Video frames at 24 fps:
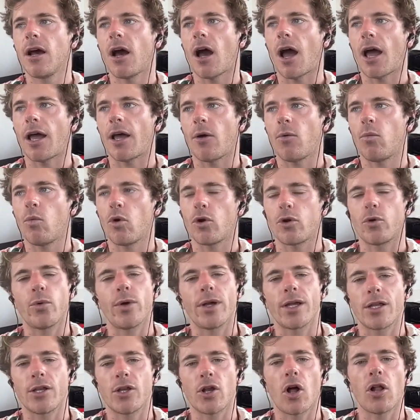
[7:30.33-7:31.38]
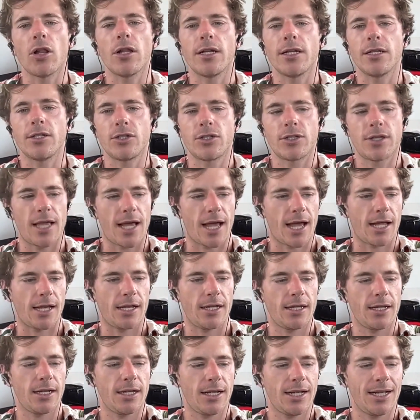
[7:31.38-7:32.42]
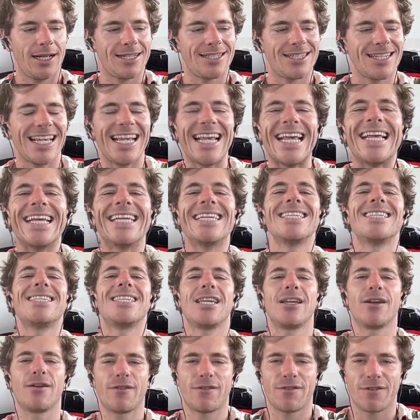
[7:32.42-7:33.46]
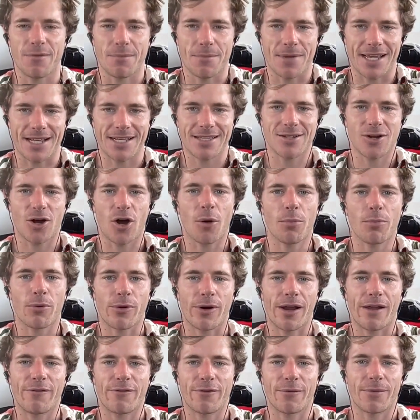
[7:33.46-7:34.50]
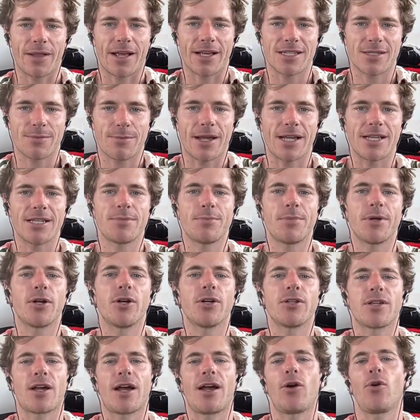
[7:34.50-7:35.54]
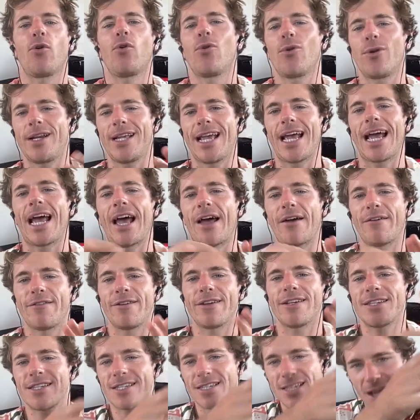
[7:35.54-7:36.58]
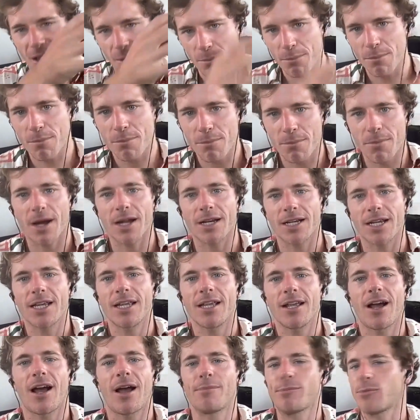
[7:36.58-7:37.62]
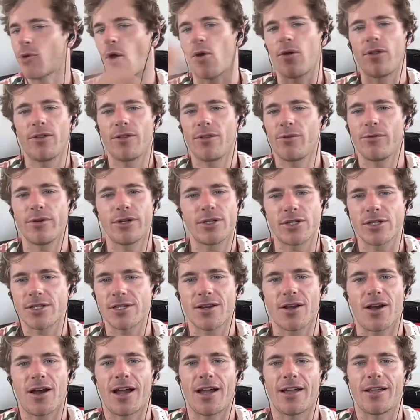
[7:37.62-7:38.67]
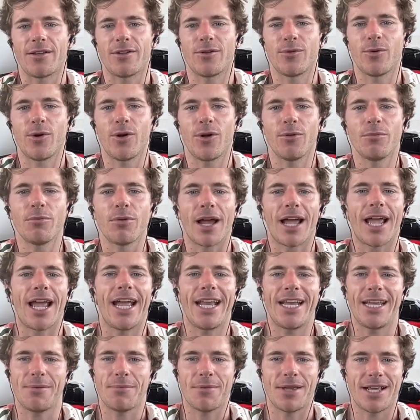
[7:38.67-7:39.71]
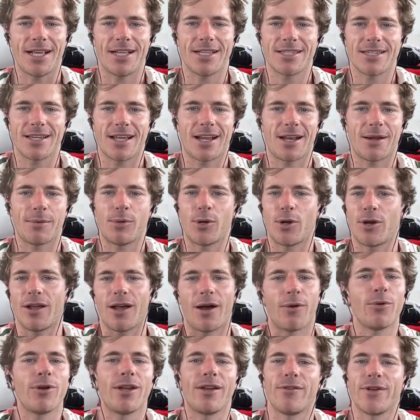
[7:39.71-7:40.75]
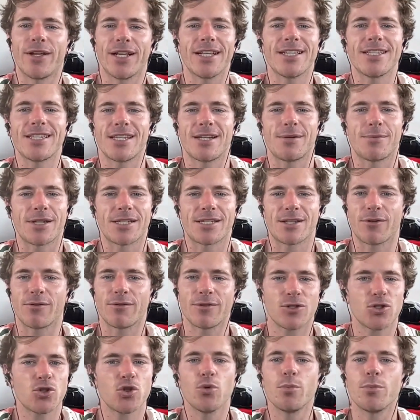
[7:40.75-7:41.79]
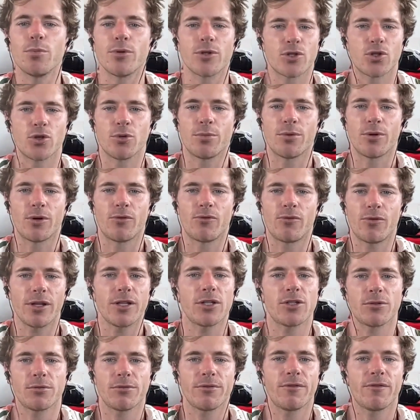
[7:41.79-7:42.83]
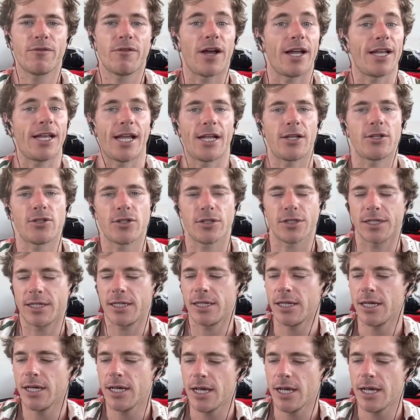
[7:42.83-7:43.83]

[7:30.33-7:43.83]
I want to acknowledge that it's easier for me to operate from that space because I already have some money. I'm not the richest guy in the world by any means. And I wouldn't even consider myself super, super rich financially,